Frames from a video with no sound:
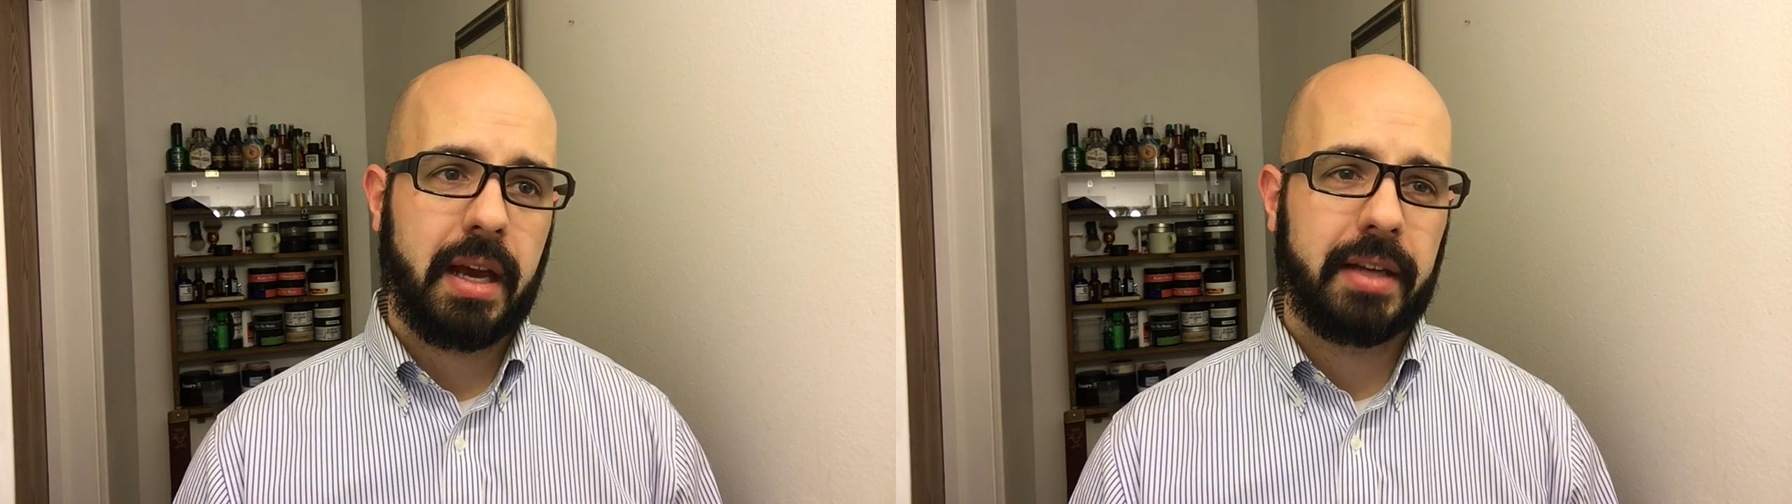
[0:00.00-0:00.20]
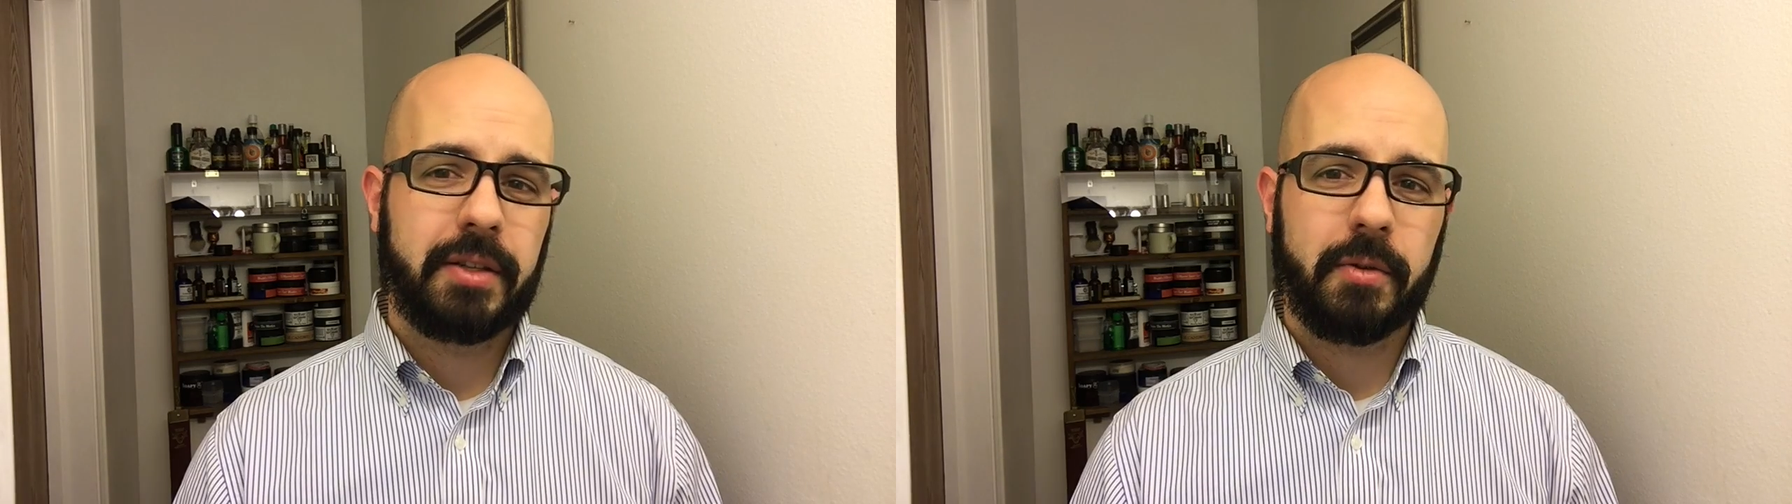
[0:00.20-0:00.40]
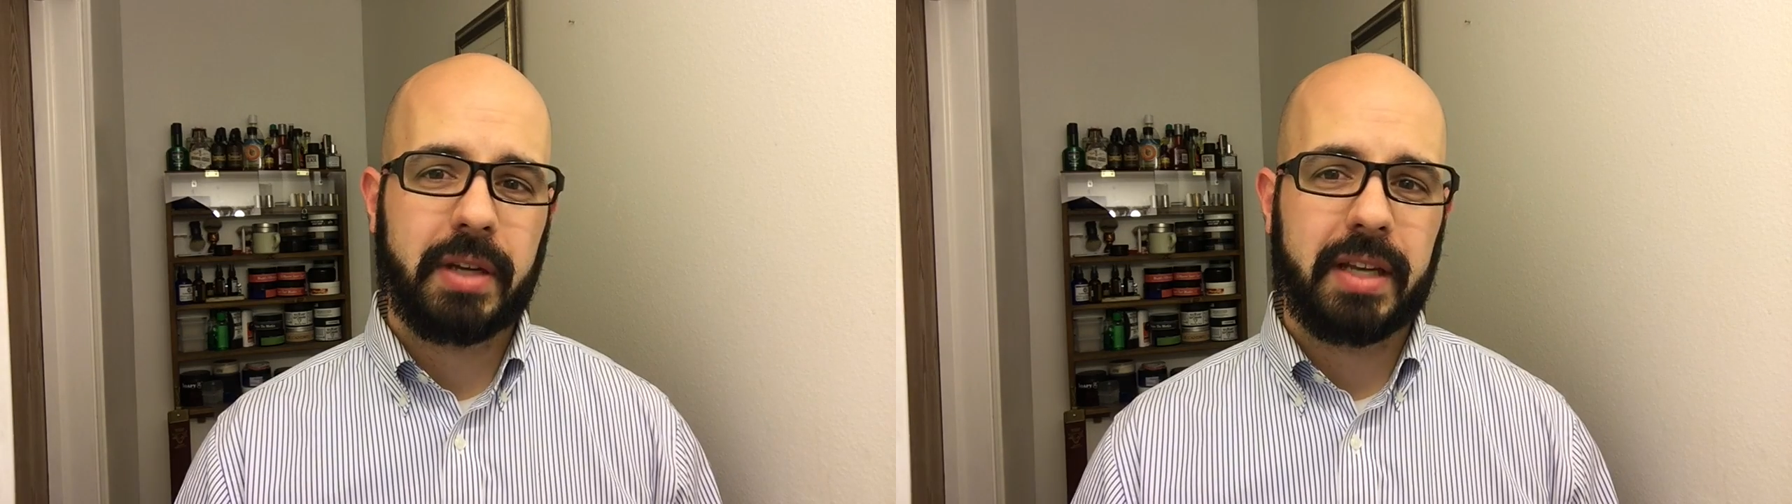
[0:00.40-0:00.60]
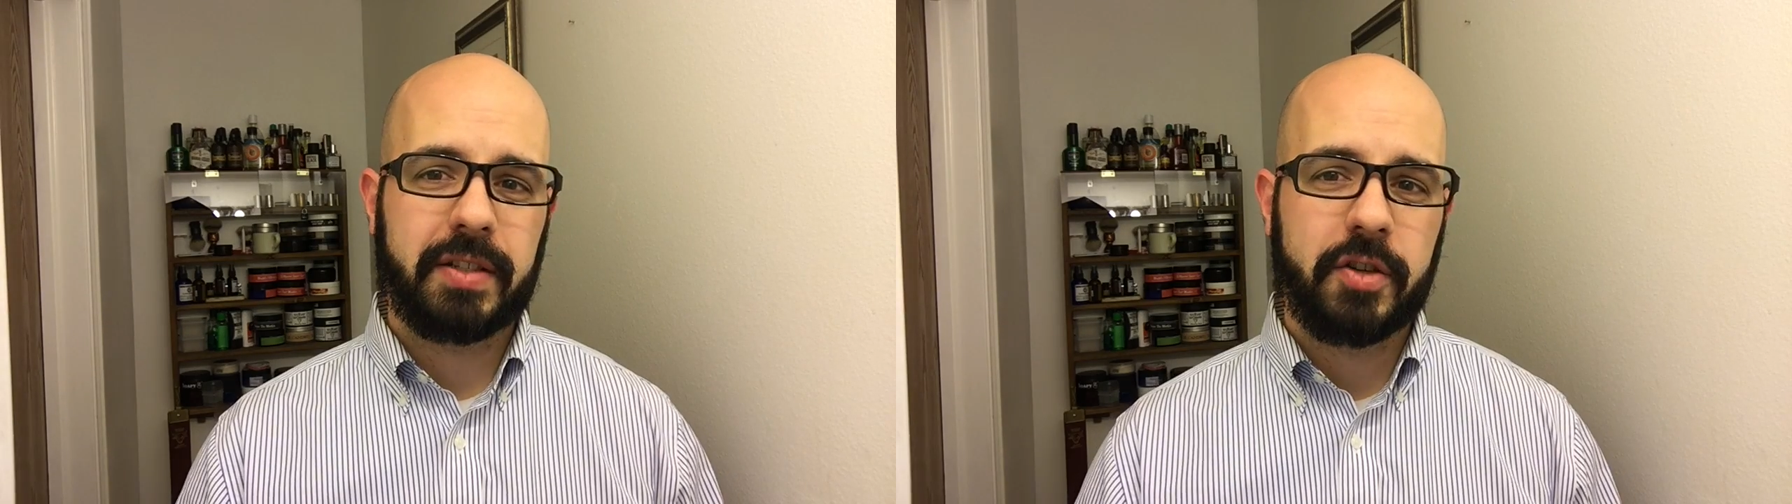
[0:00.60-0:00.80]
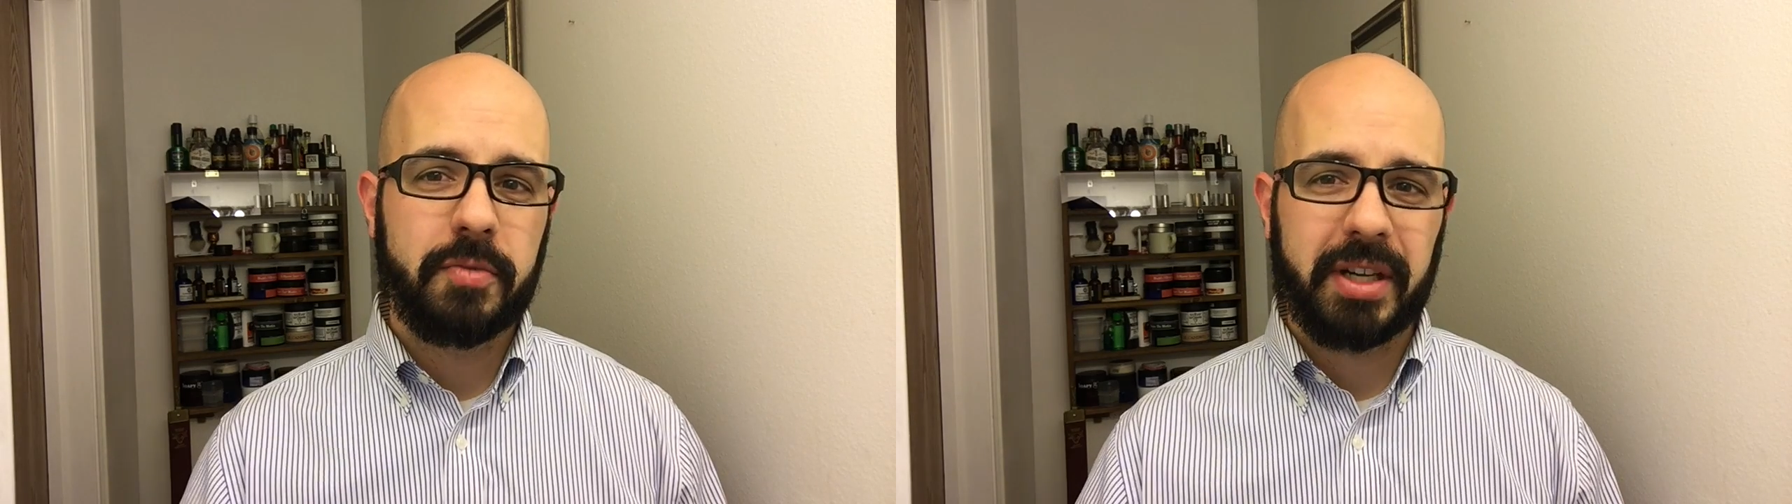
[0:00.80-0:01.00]
I don't get
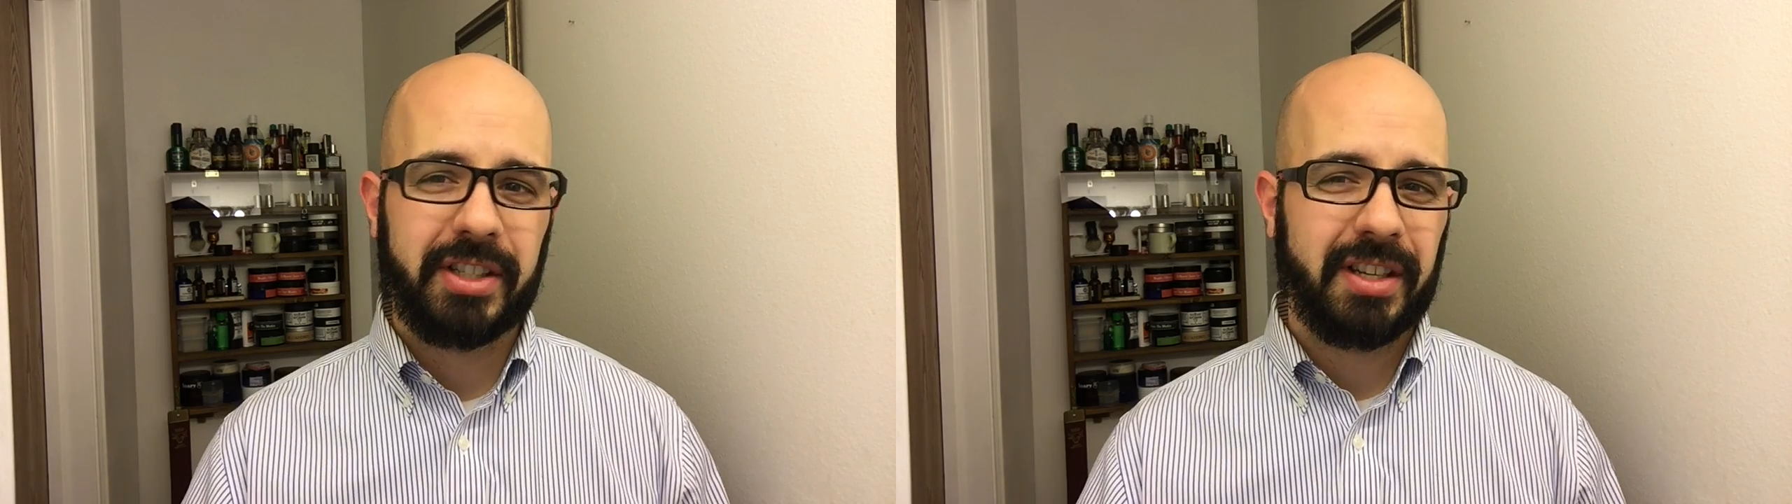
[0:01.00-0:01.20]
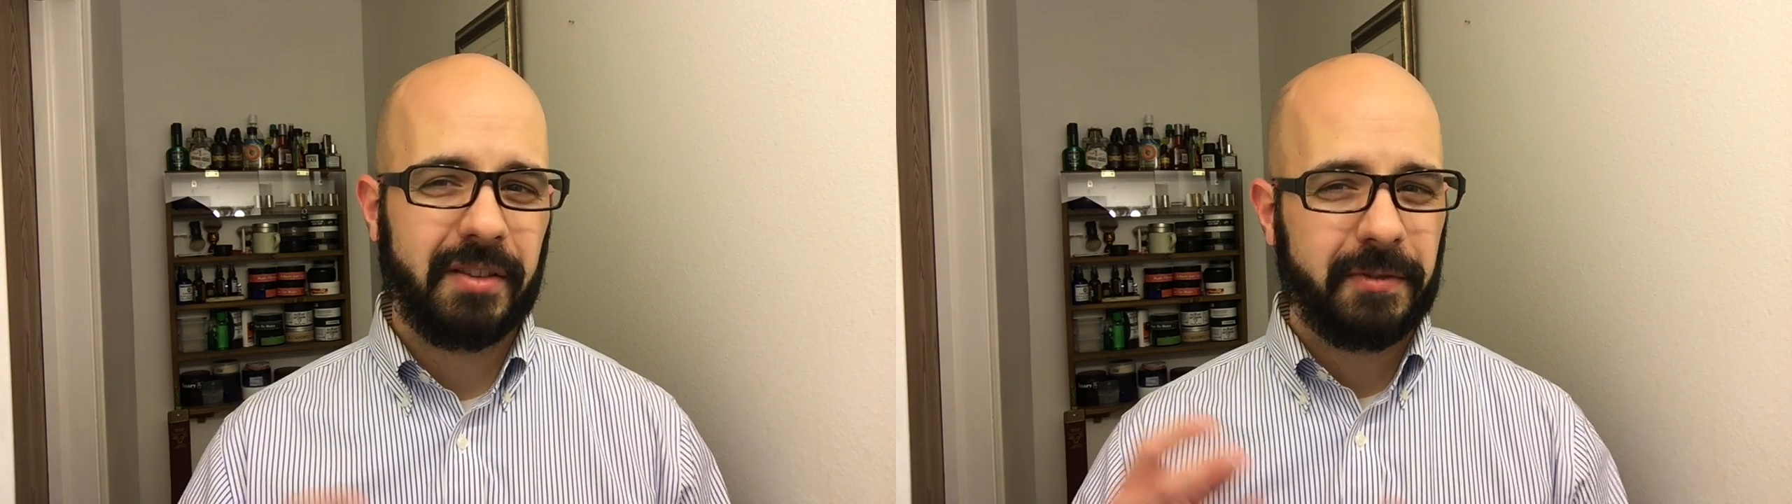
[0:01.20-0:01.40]
too much into the